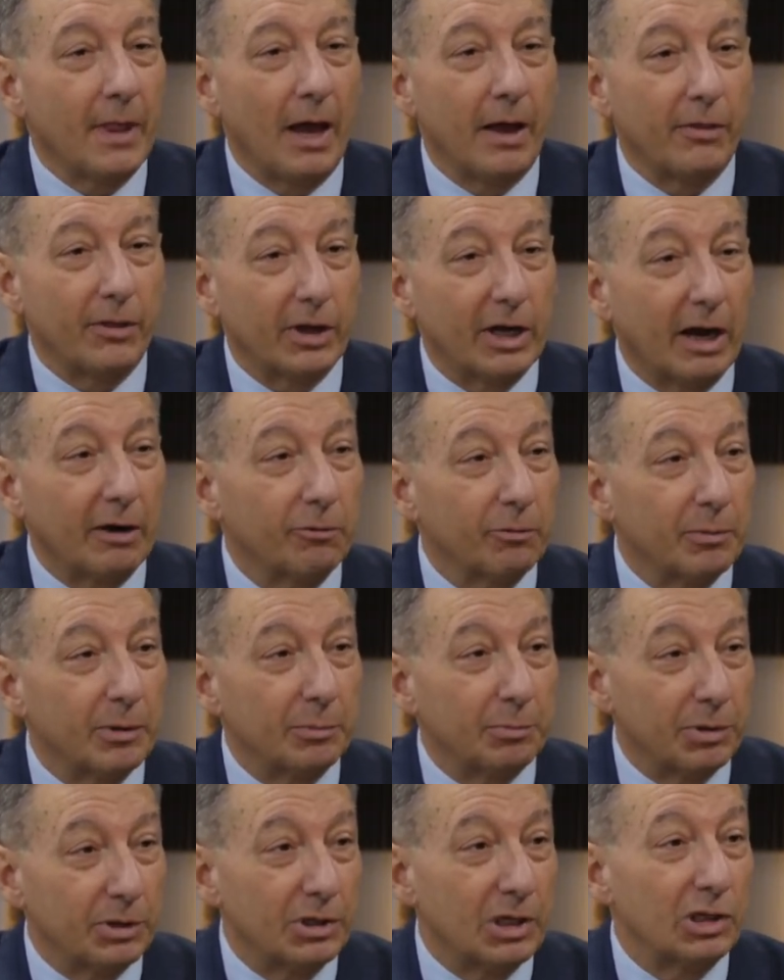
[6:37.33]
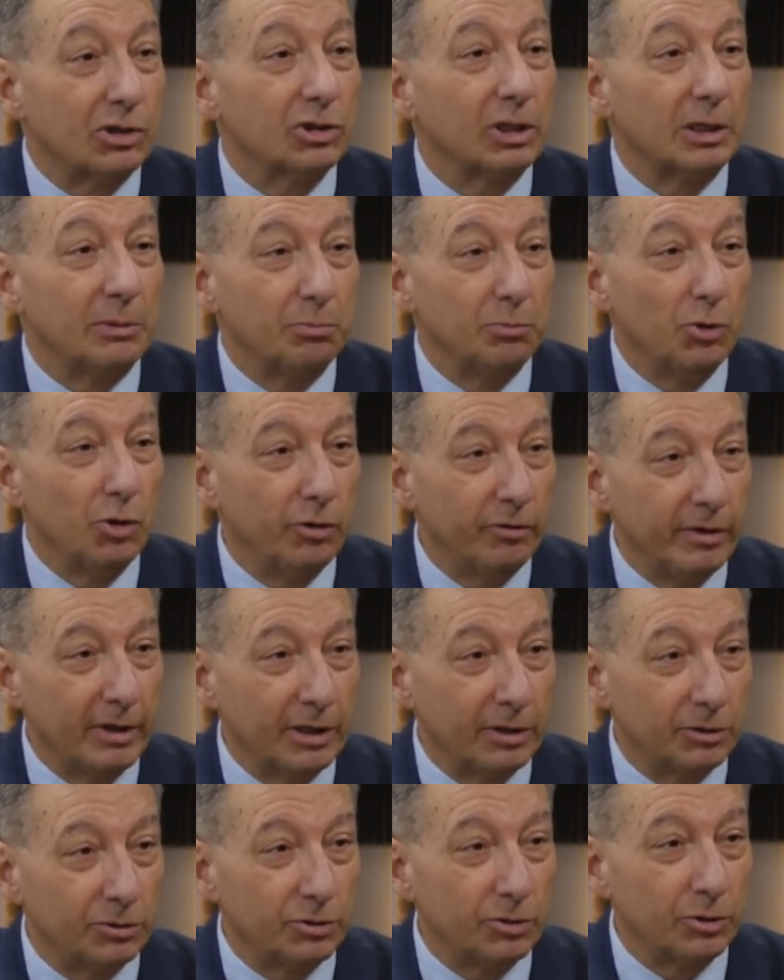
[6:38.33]
the government potentially
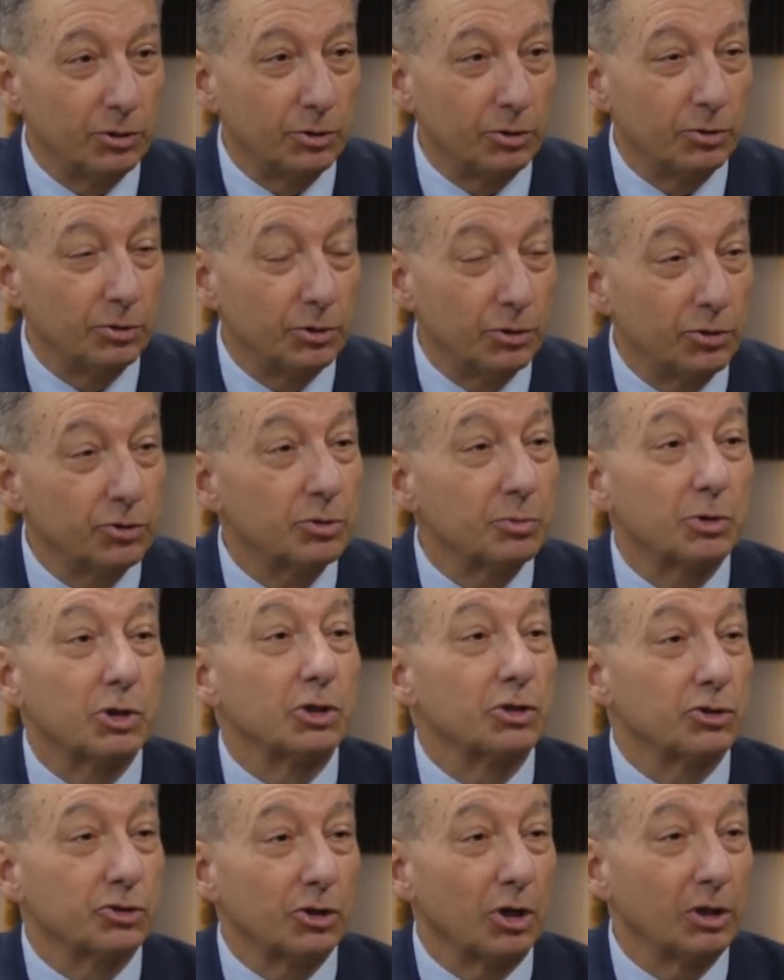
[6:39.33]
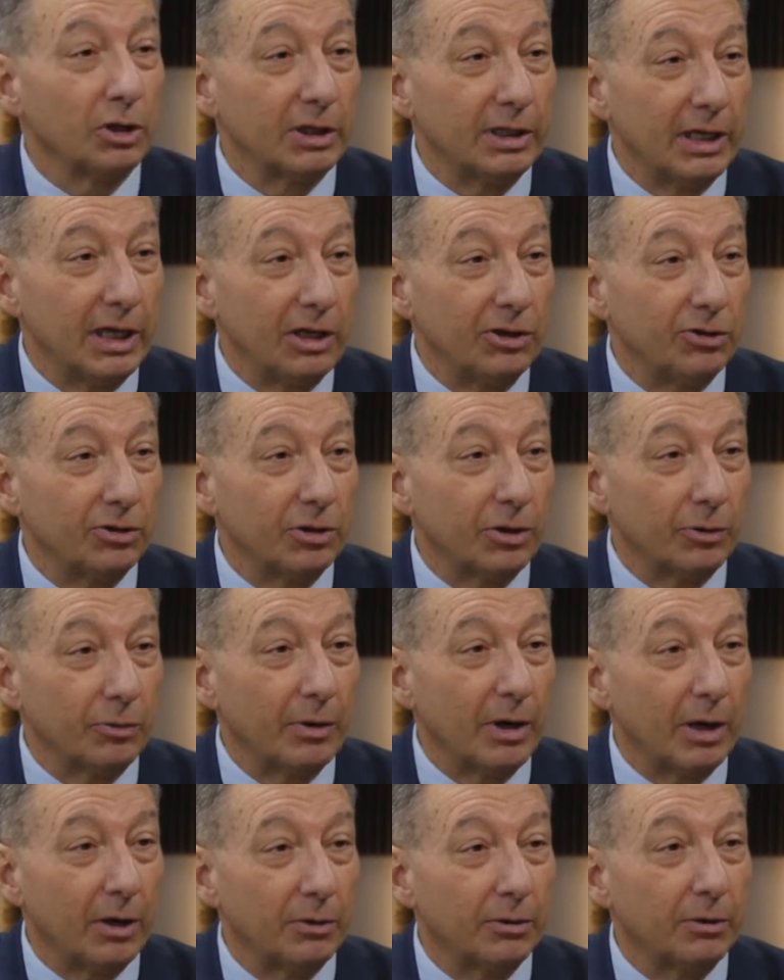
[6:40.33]
moving to do some consolidation
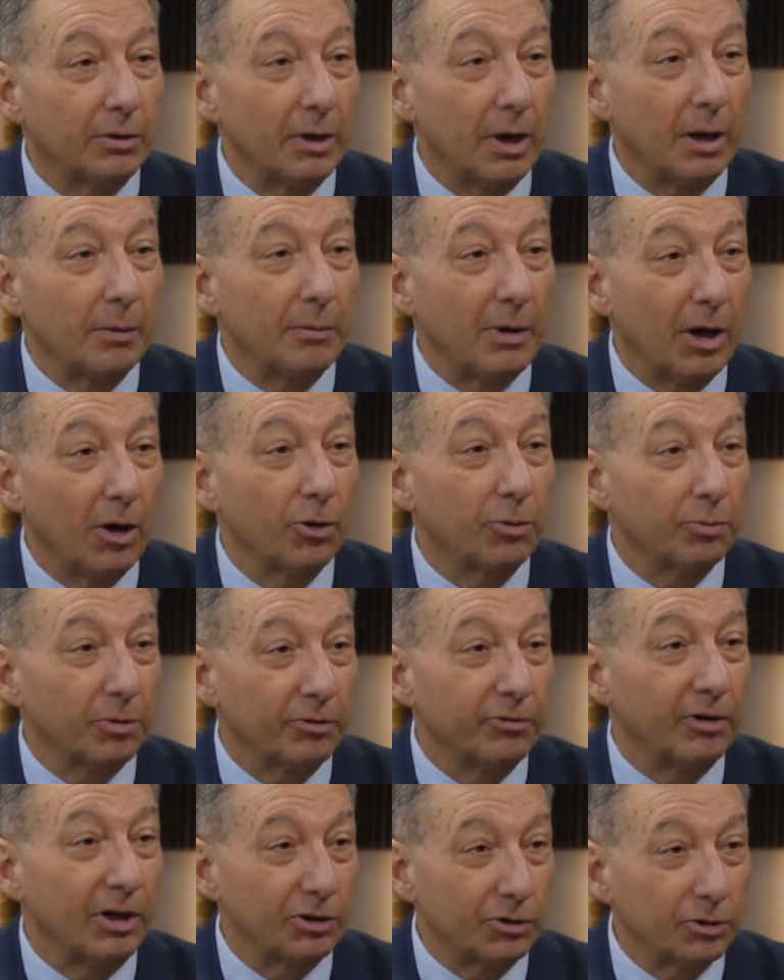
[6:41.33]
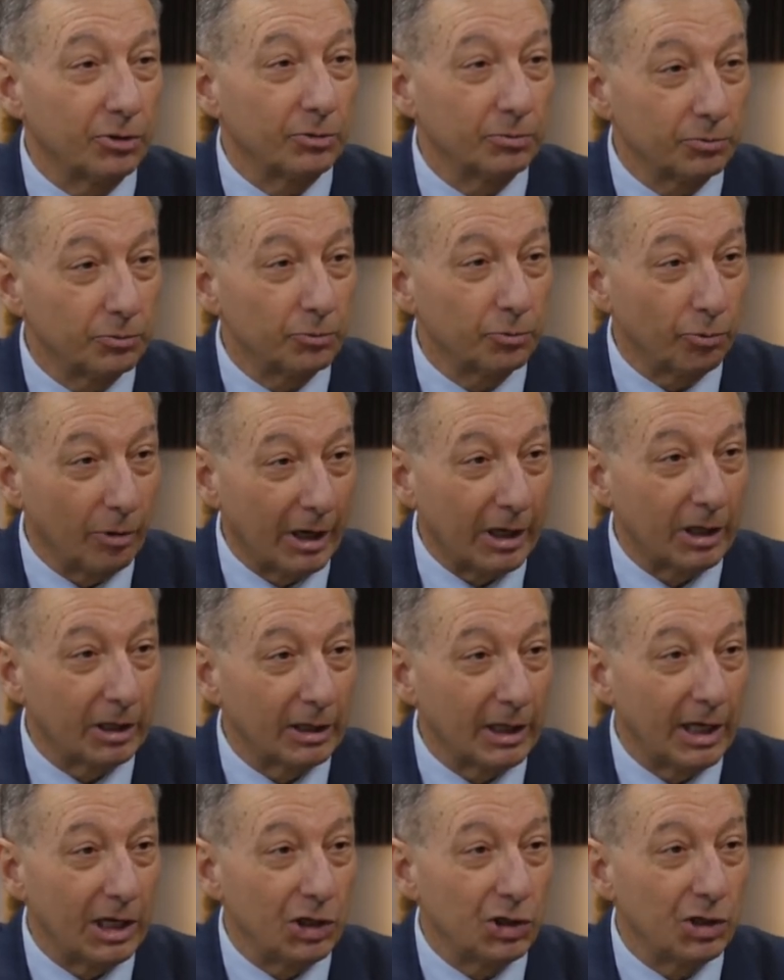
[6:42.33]
around health profession
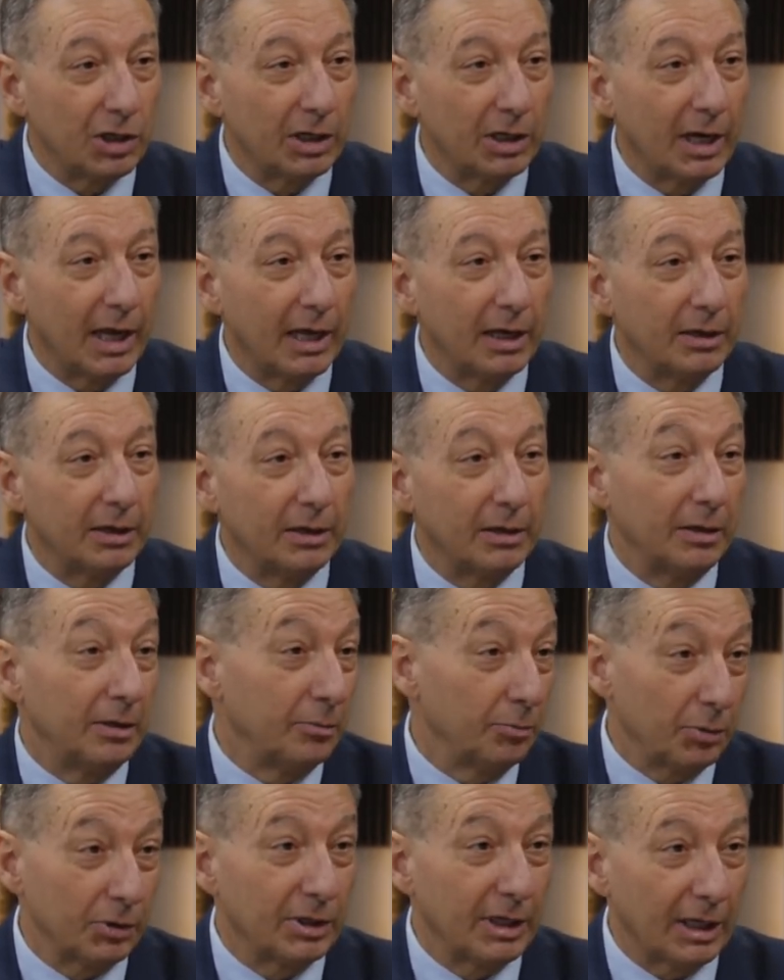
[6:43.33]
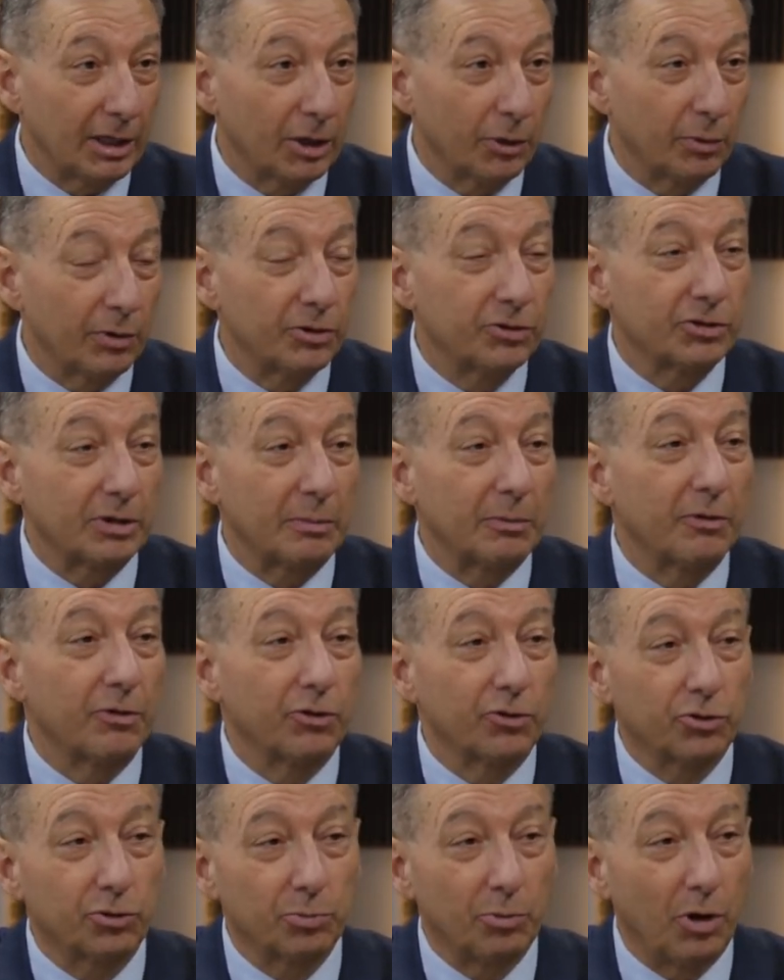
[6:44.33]
regulation, and in particular with some of
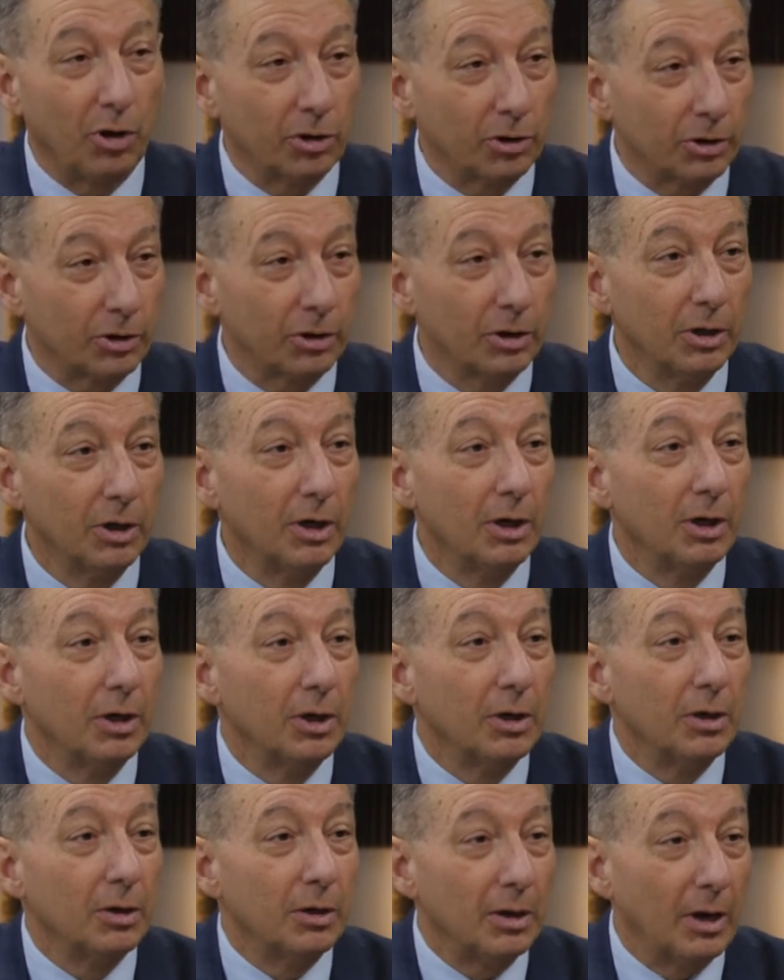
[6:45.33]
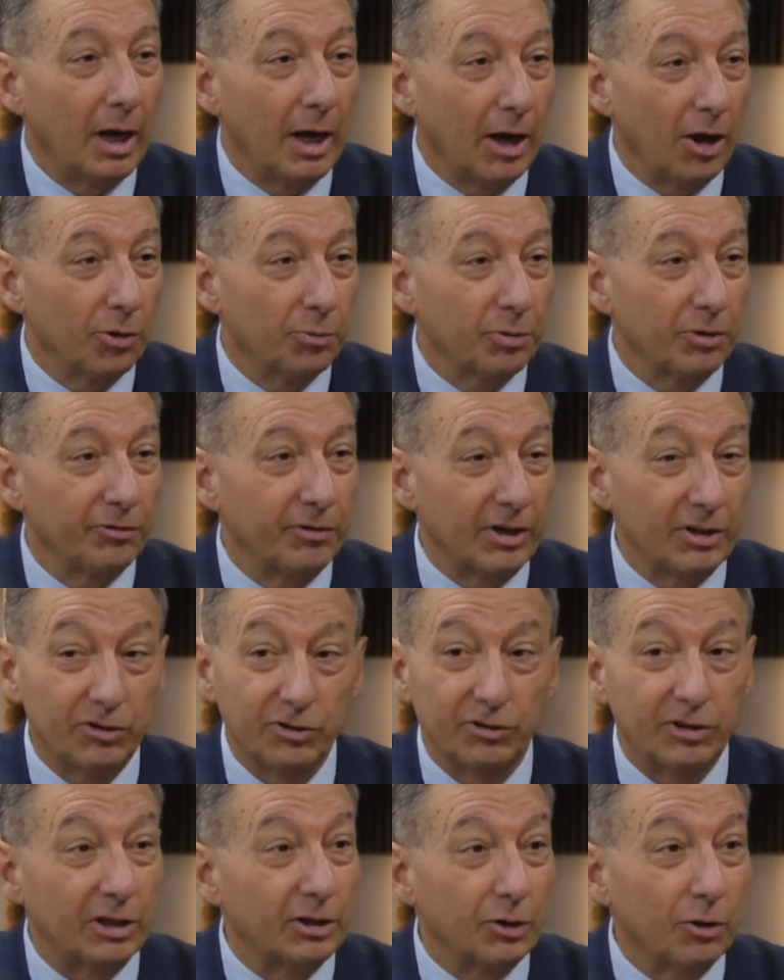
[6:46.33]
the smaller health
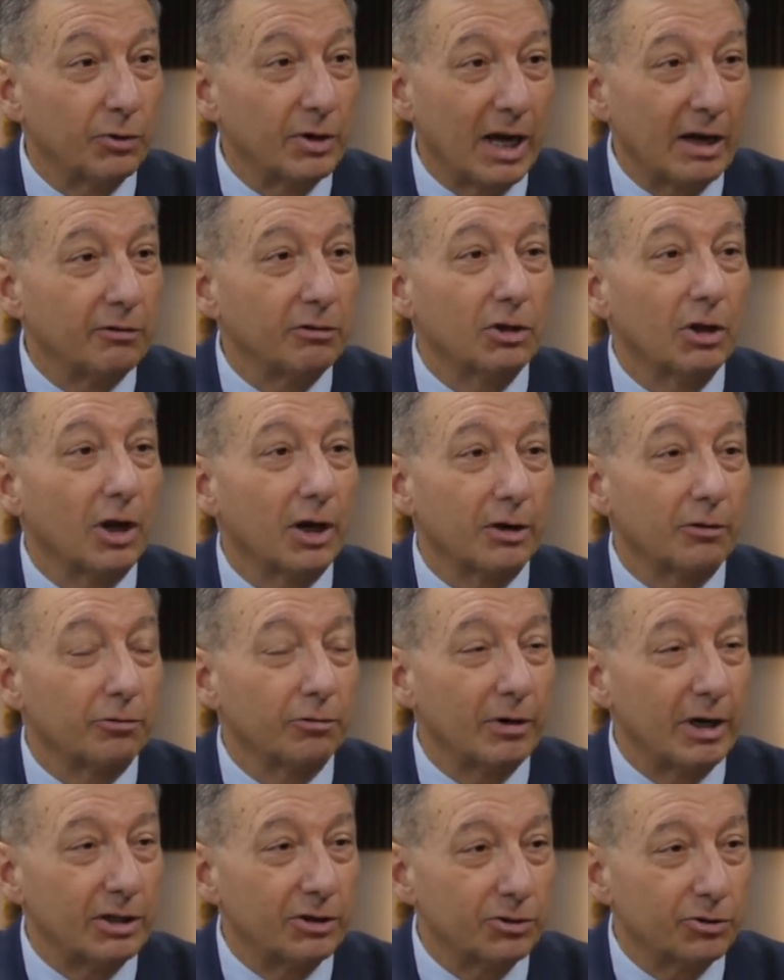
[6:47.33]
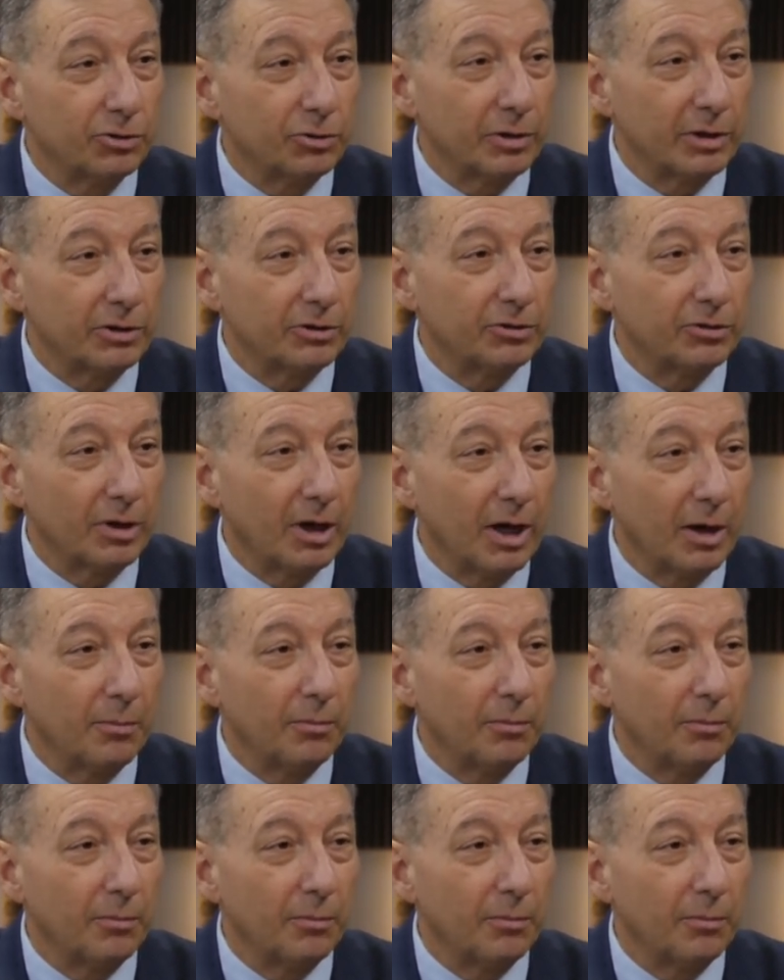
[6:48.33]
professions that don't have a lot of registrants.